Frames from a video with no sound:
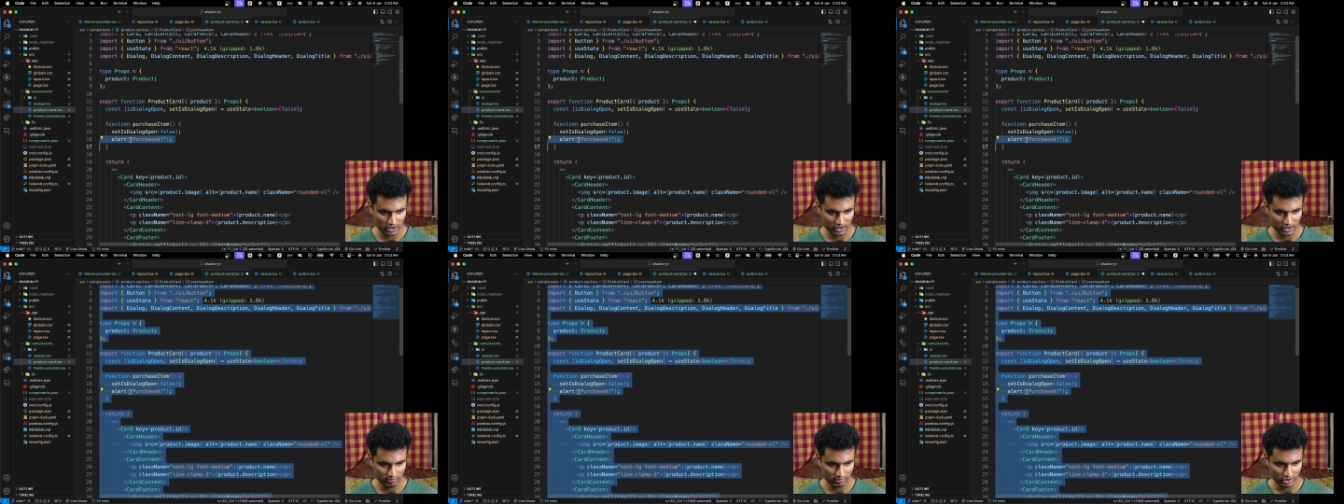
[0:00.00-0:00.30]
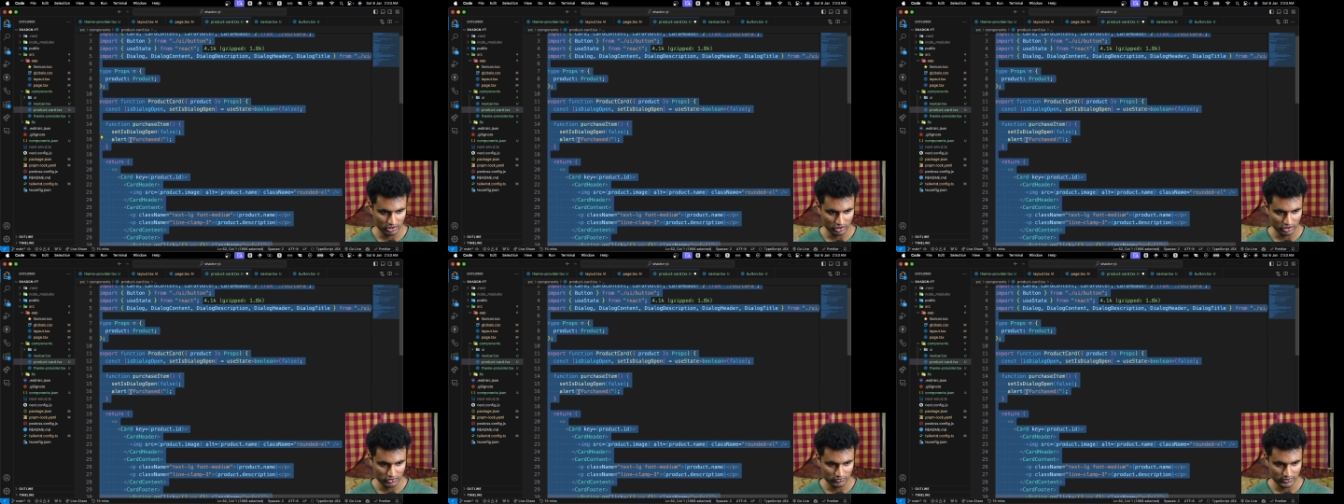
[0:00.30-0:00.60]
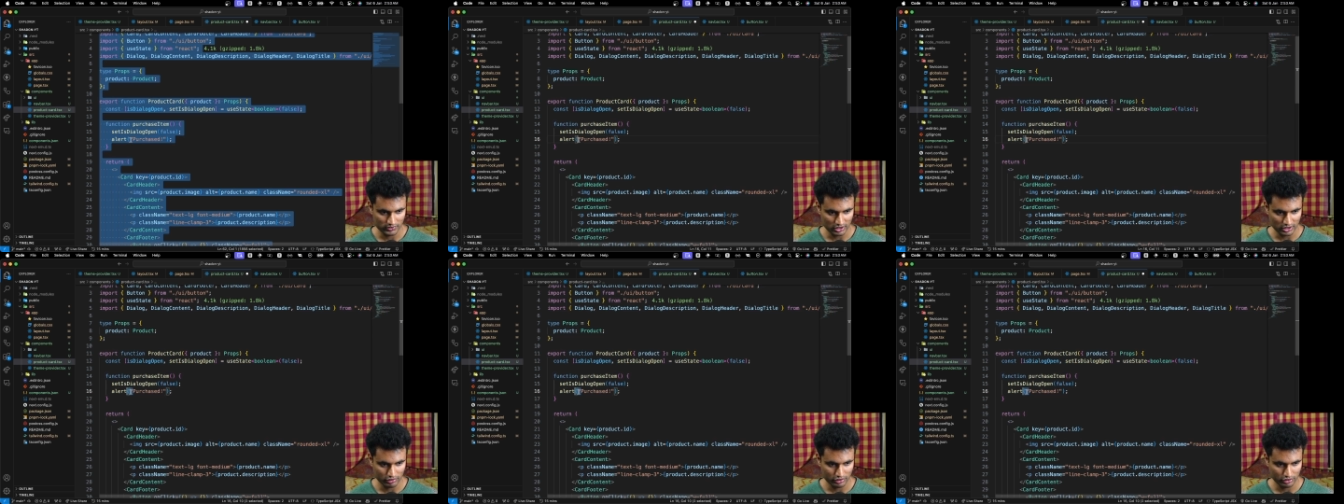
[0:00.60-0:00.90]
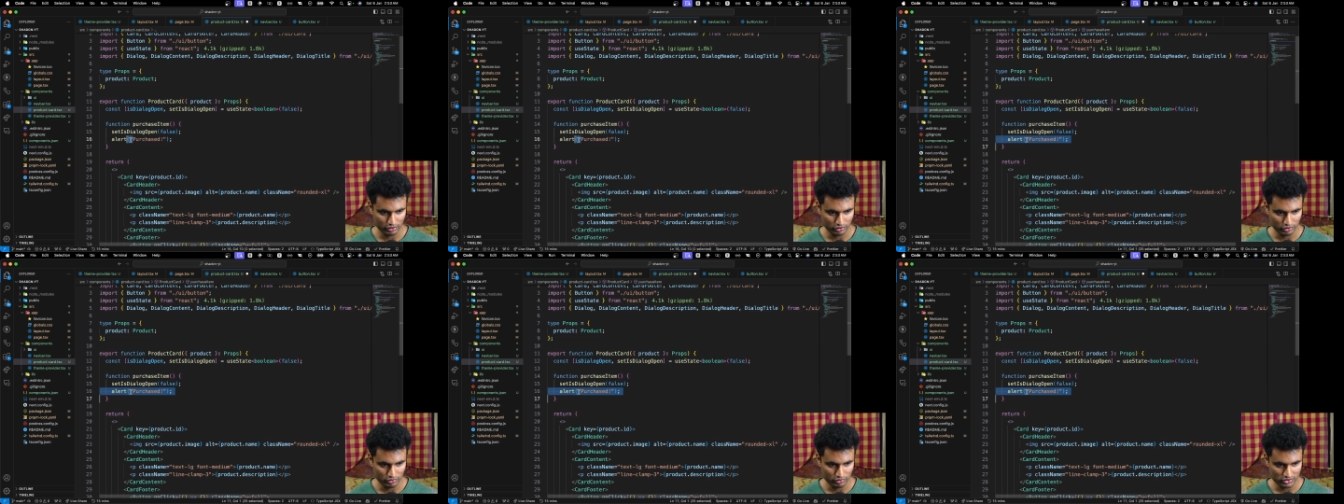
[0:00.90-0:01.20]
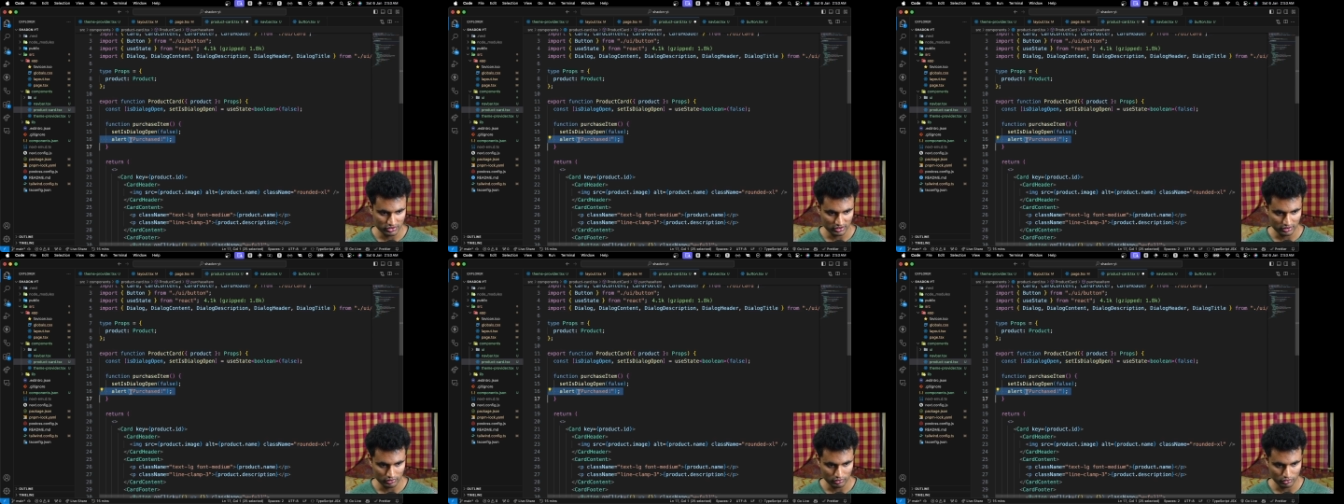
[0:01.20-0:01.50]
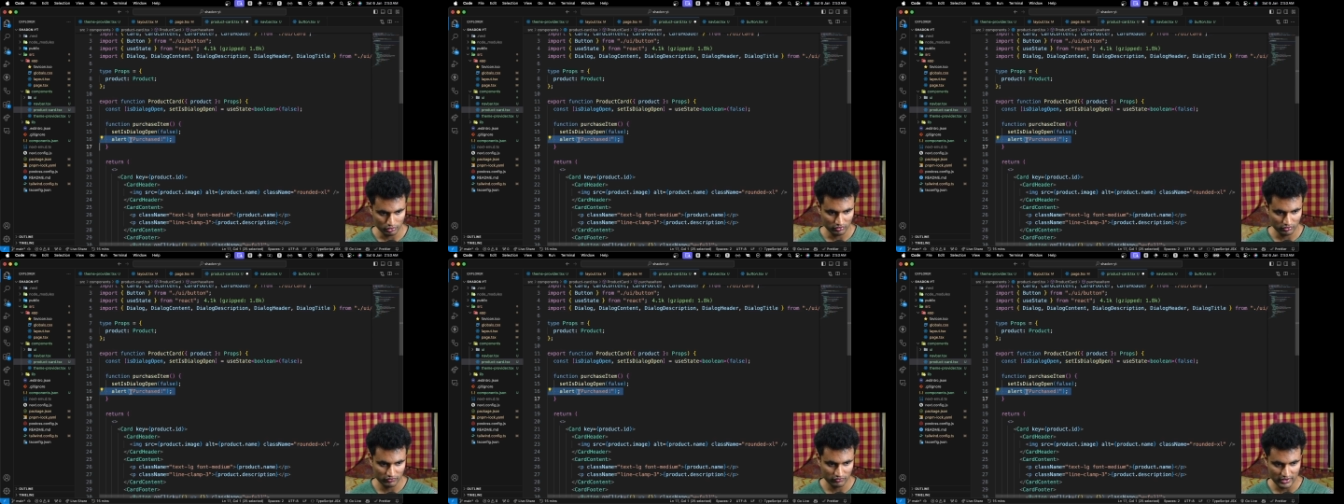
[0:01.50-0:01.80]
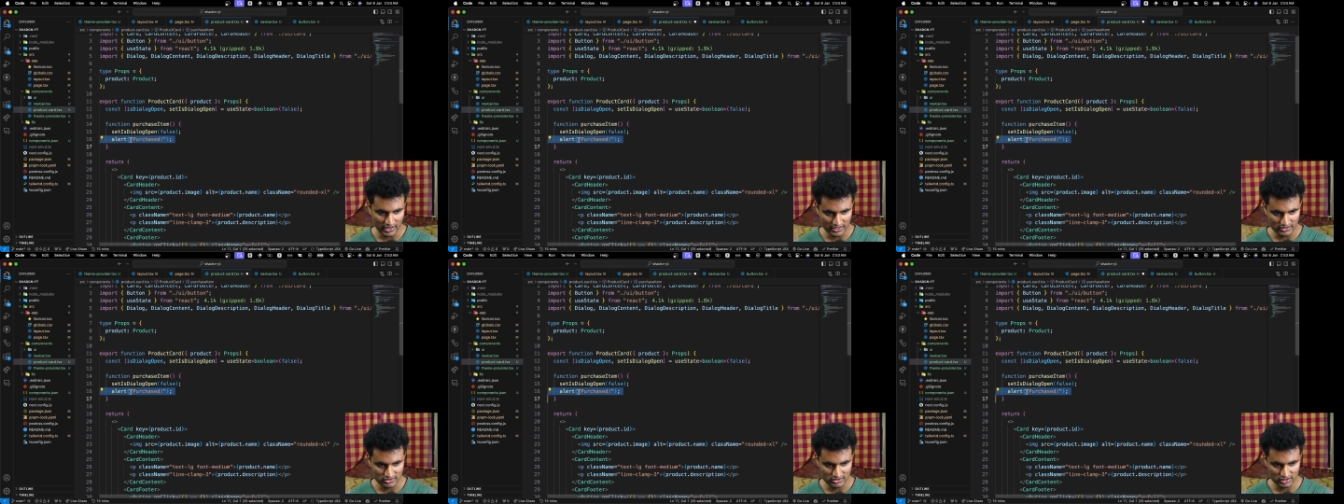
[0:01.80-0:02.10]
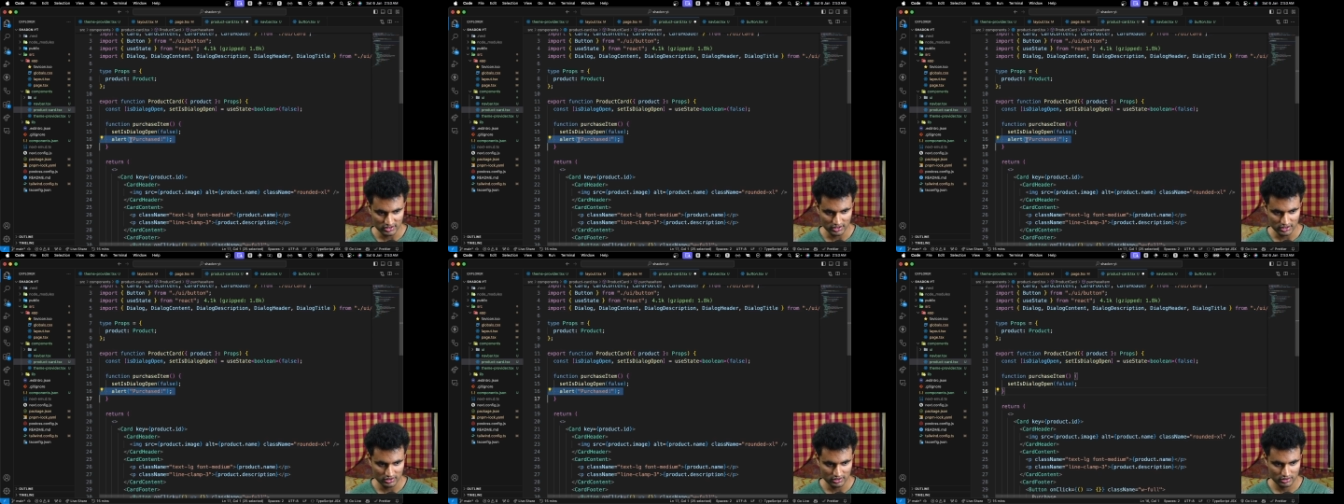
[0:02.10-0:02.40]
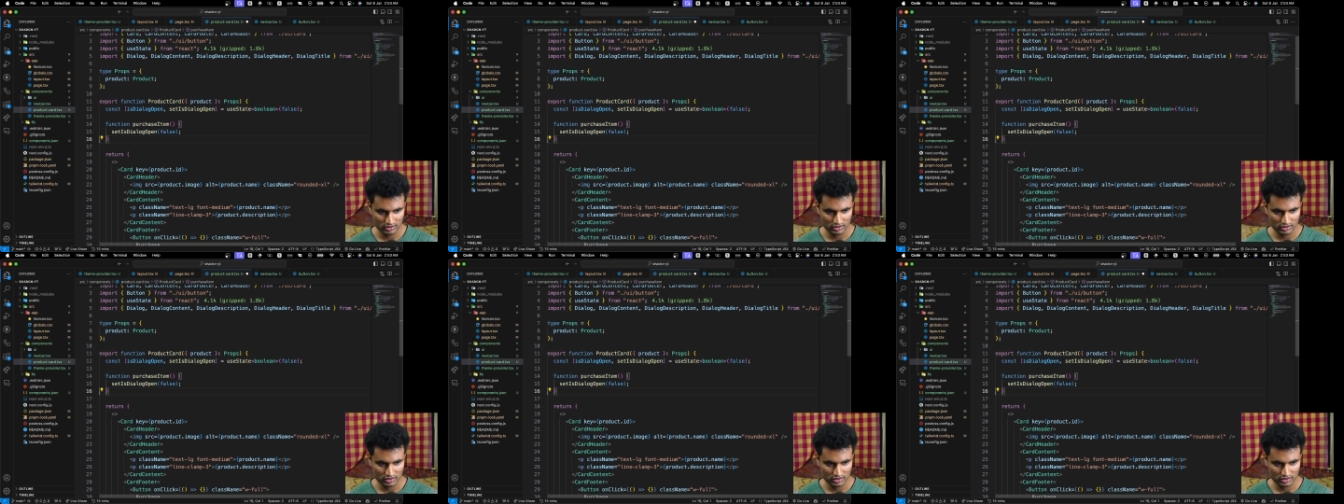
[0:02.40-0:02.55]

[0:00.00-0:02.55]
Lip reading: here because we are going to use our own fancy